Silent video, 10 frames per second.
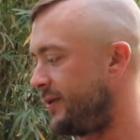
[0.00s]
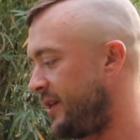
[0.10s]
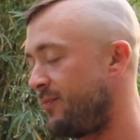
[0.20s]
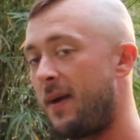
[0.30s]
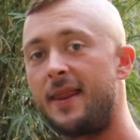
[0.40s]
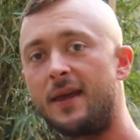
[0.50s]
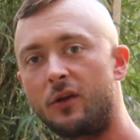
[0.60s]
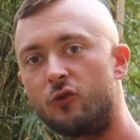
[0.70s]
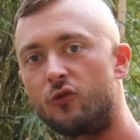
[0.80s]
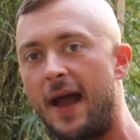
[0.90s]
expanding and
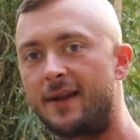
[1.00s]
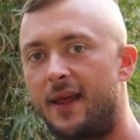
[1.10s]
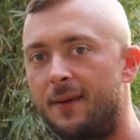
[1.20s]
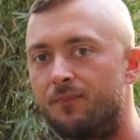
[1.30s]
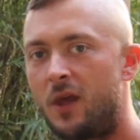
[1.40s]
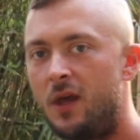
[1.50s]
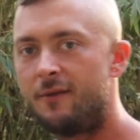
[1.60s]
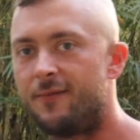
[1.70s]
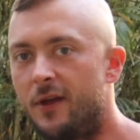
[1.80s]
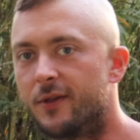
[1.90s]
contracting.
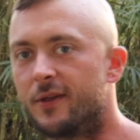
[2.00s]
Feels